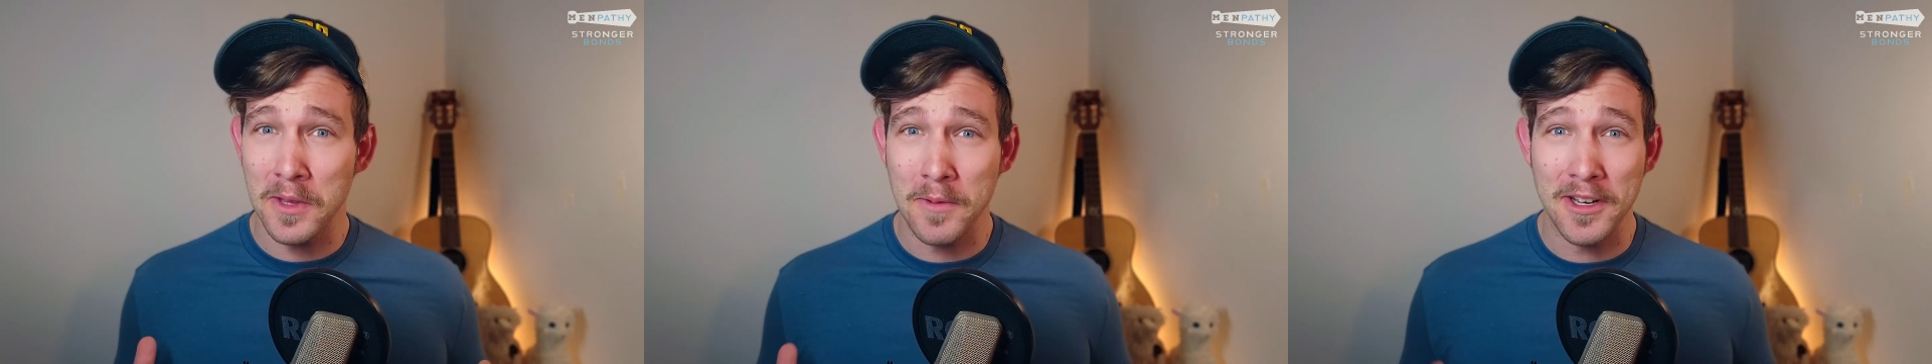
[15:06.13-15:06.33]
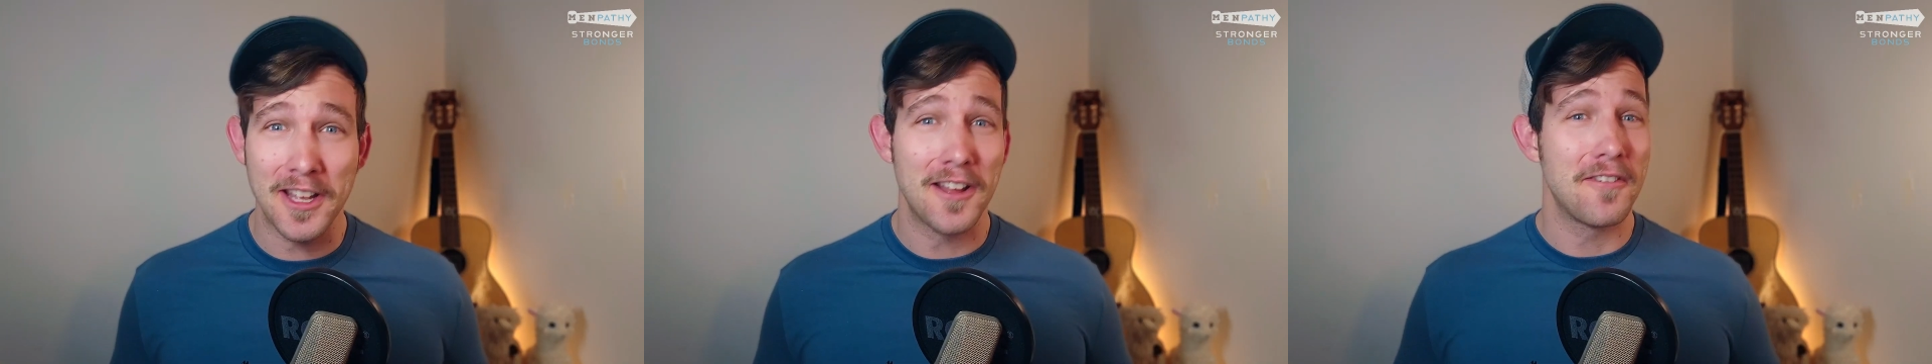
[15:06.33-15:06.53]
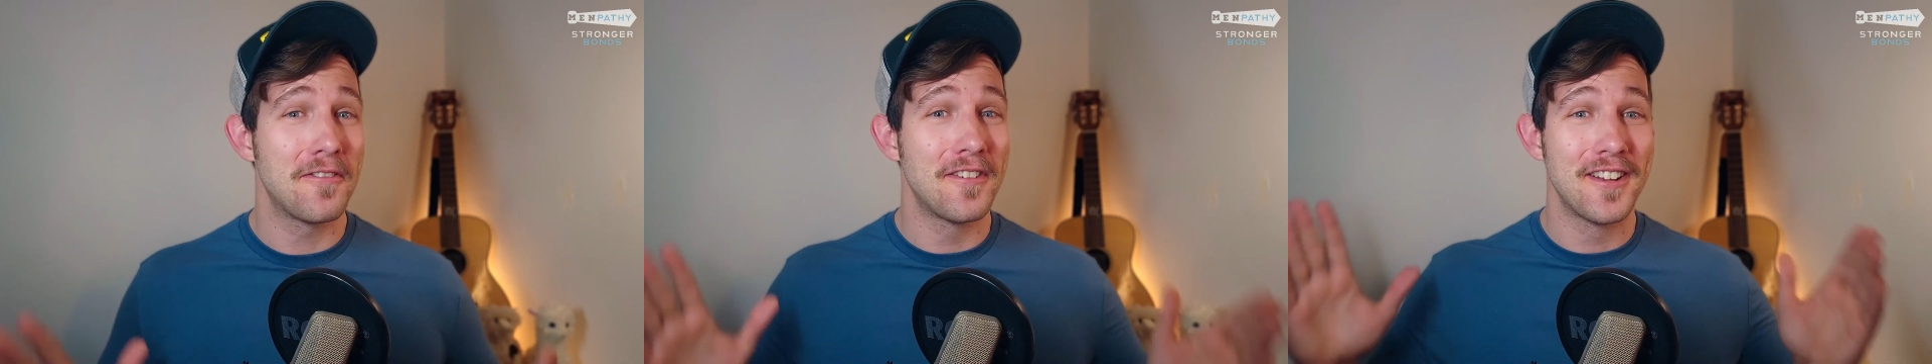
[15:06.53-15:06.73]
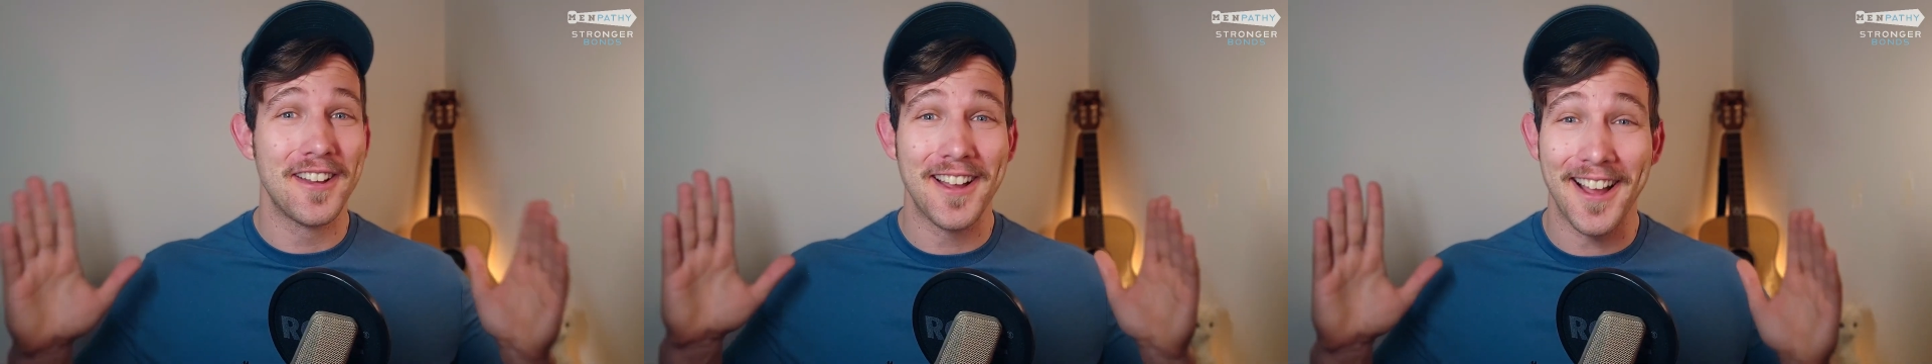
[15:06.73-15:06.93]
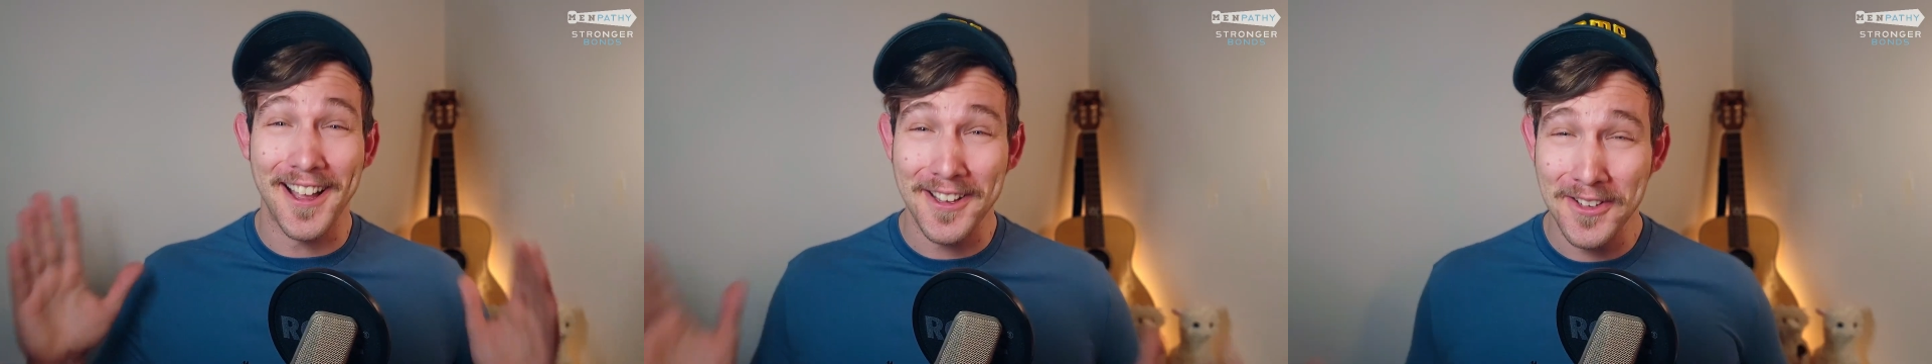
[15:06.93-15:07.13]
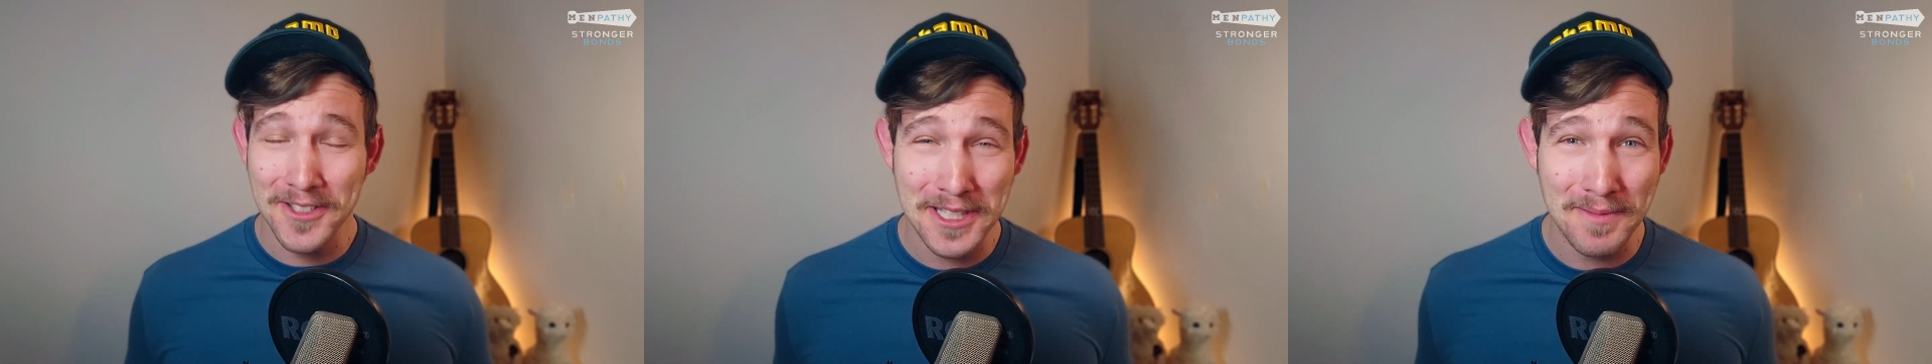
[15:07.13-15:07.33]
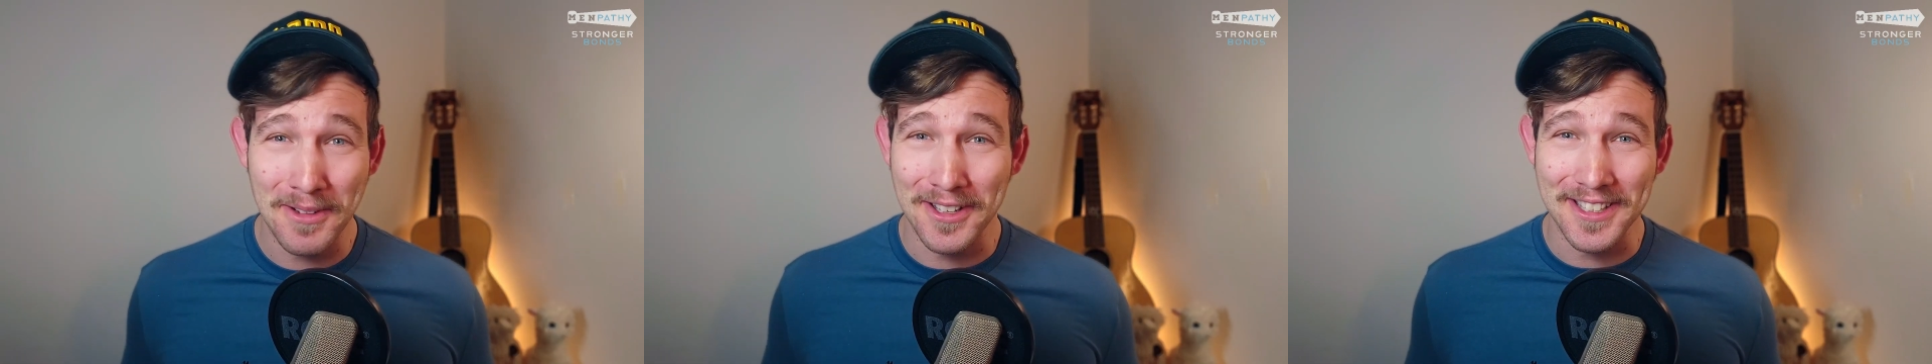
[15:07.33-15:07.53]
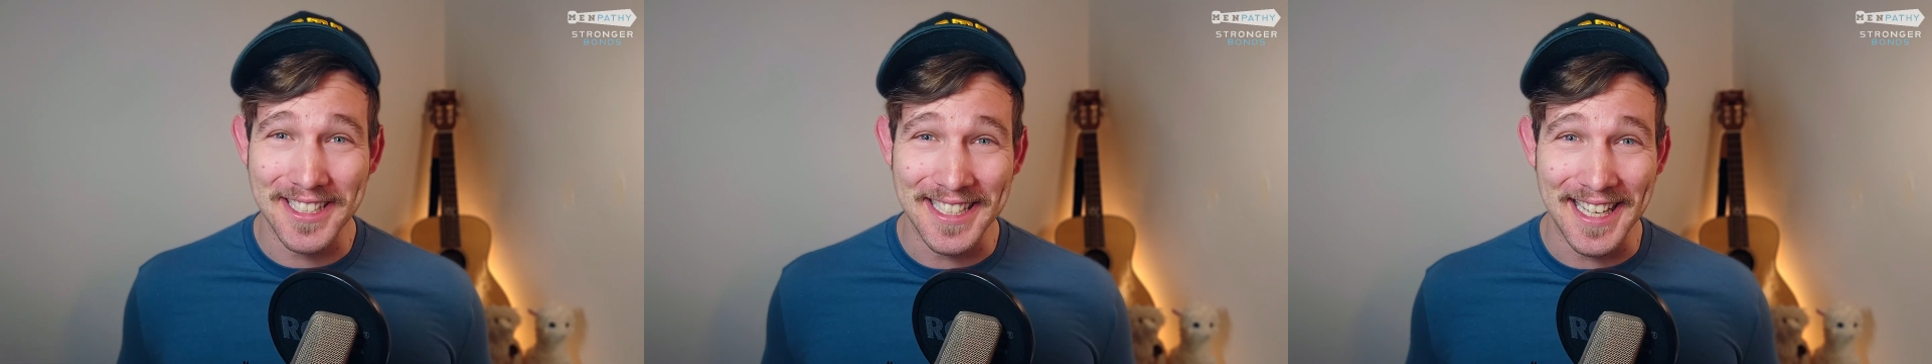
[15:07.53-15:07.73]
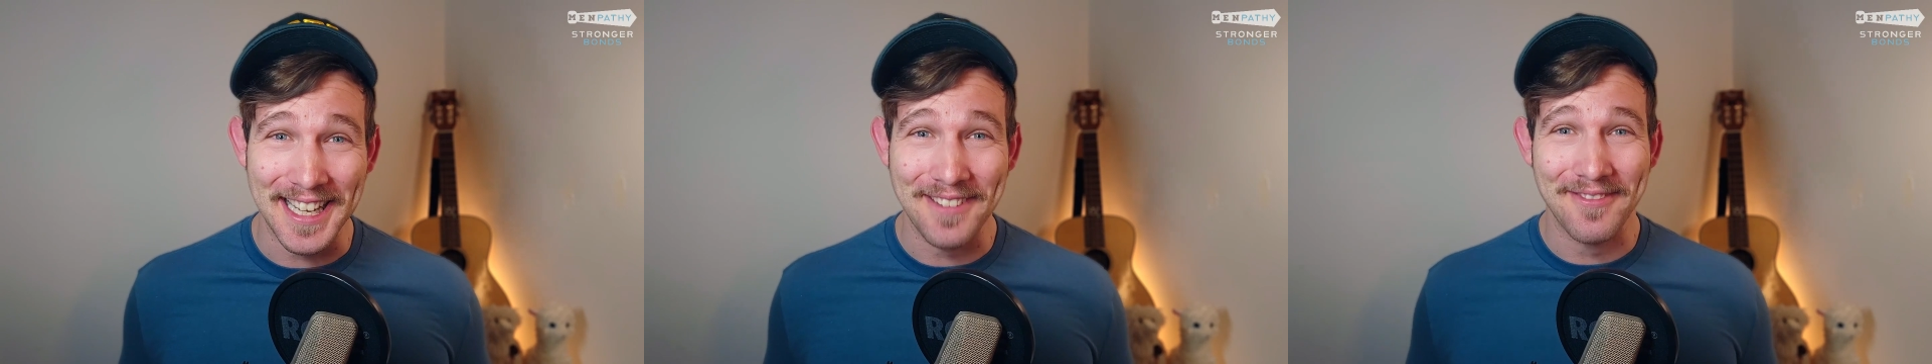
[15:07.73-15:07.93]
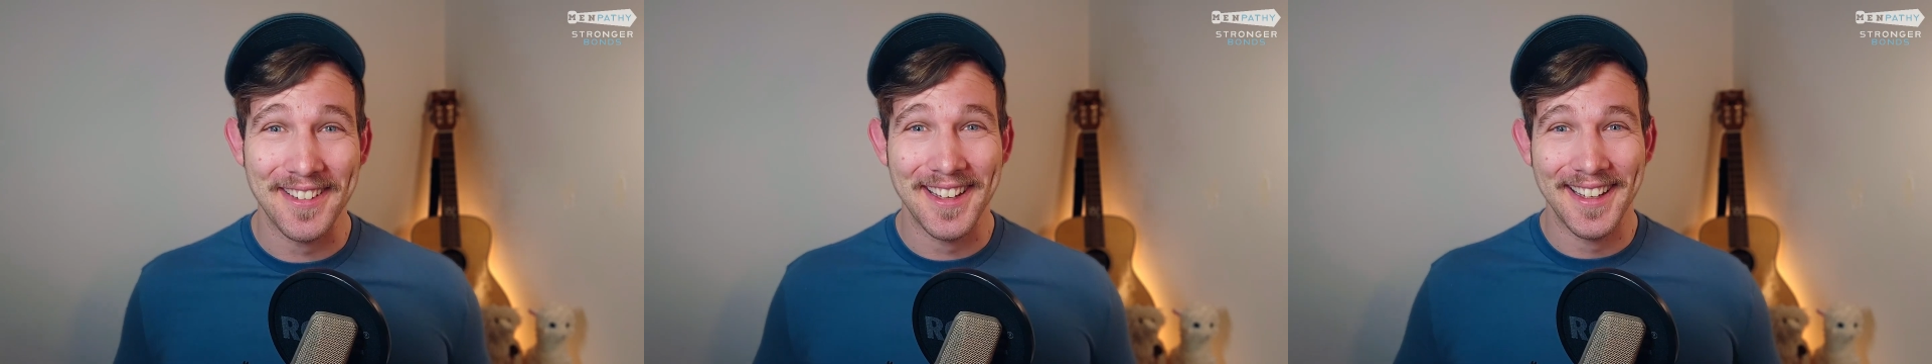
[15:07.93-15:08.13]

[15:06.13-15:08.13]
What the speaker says: enough. I use them all the time.